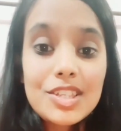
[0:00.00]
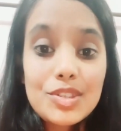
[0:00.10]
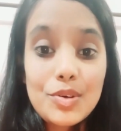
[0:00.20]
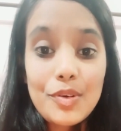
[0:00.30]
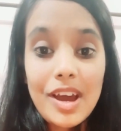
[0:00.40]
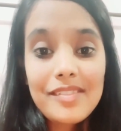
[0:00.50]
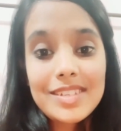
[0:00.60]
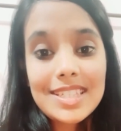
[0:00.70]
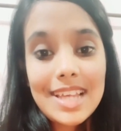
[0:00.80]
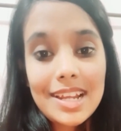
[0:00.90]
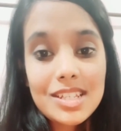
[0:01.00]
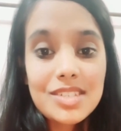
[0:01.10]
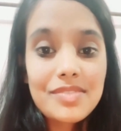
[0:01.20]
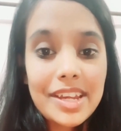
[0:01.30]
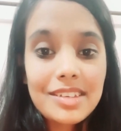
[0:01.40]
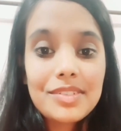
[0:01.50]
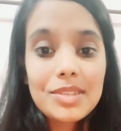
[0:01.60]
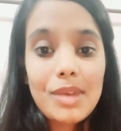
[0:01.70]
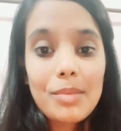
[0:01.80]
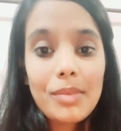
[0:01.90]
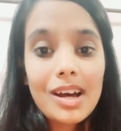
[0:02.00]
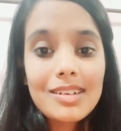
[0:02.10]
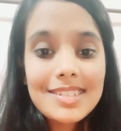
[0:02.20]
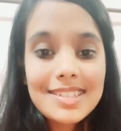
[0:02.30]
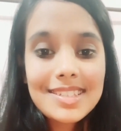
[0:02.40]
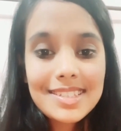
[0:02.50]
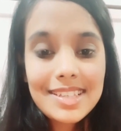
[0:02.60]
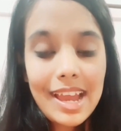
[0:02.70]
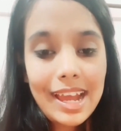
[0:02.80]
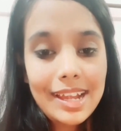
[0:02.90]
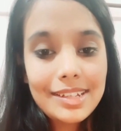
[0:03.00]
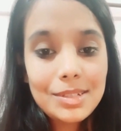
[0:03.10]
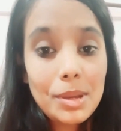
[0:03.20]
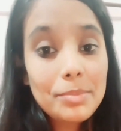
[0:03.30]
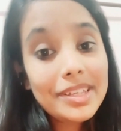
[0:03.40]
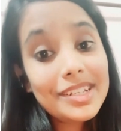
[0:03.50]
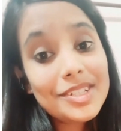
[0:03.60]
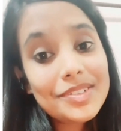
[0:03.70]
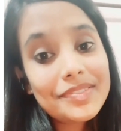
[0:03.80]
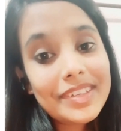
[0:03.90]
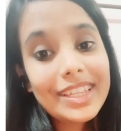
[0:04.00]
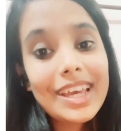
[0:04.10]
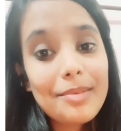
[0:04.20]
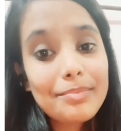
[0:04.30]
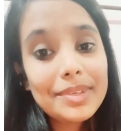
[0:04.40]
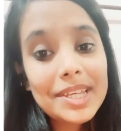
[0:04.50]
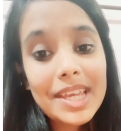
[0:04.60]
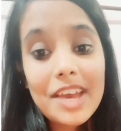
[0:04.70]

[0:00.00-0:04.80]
So I was satisfied with my marks and my parents were very happy.